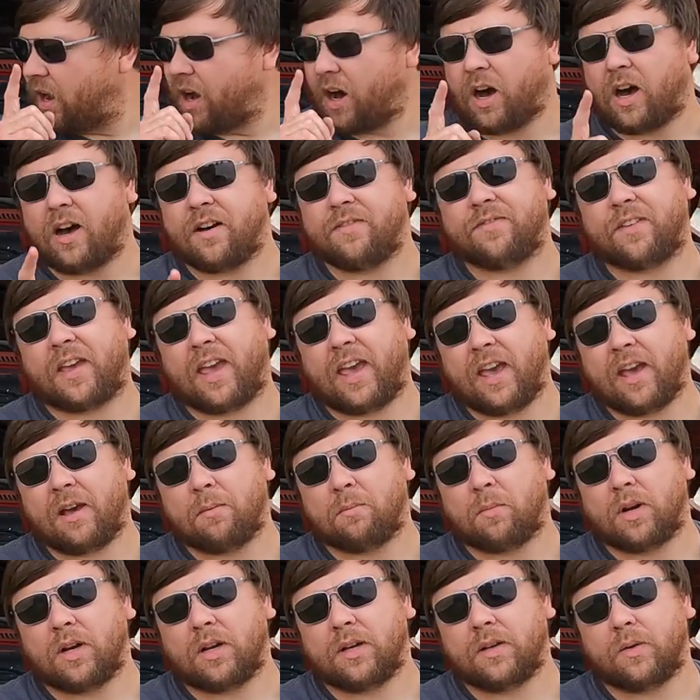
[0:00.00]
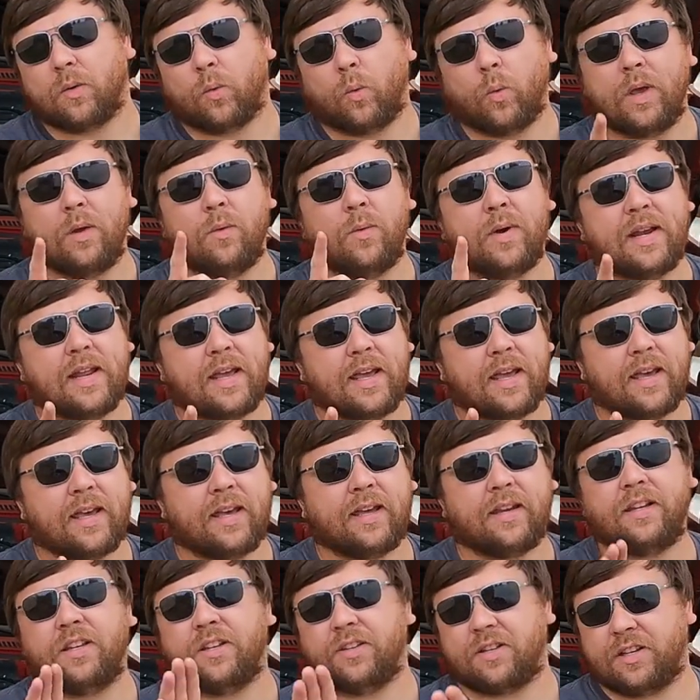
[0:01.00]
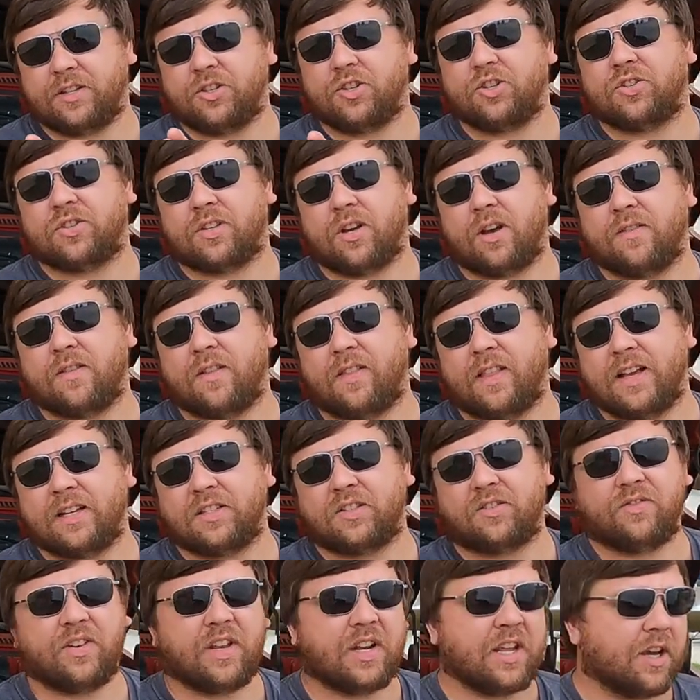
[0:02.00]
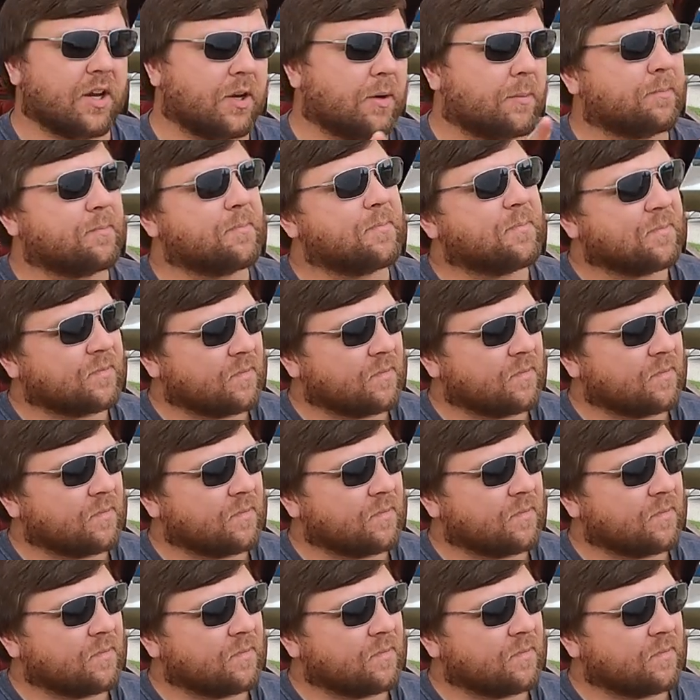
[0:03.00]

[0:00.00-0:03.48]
Off camera, we went ahead, as you saw in the last video,